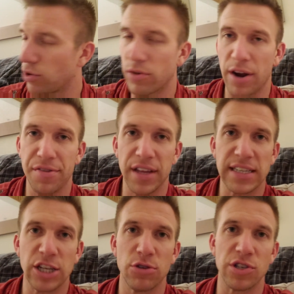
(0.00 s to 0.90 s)
the right
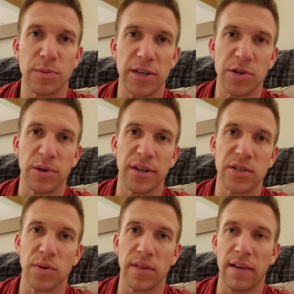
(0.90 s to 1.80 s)
thing's huge, especially when you get
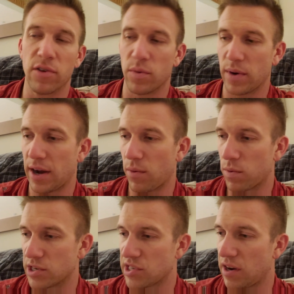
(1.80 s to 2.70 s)
to a level where
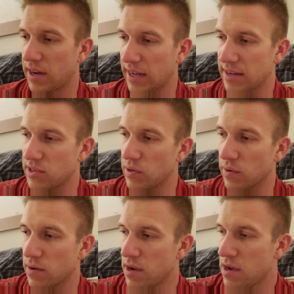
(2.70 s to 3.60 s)
we're starting to get
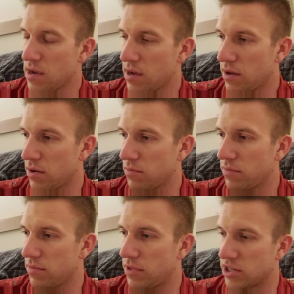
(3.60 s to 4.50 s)
to.
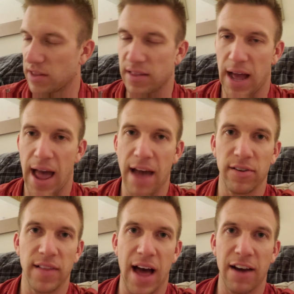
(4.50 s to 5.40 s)
I have
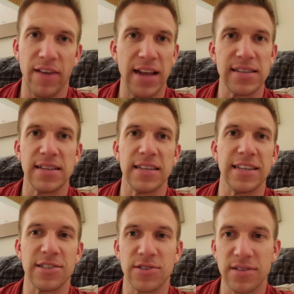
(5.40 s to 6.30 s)
a lot of
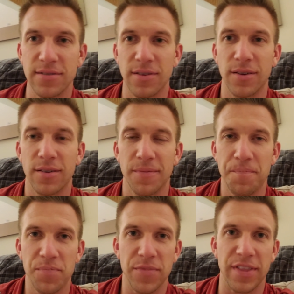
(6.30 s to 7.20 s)
entities
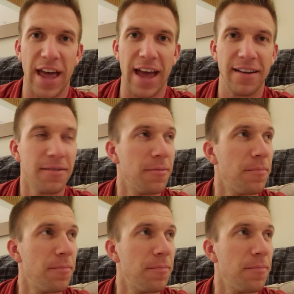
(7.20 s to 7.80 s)
that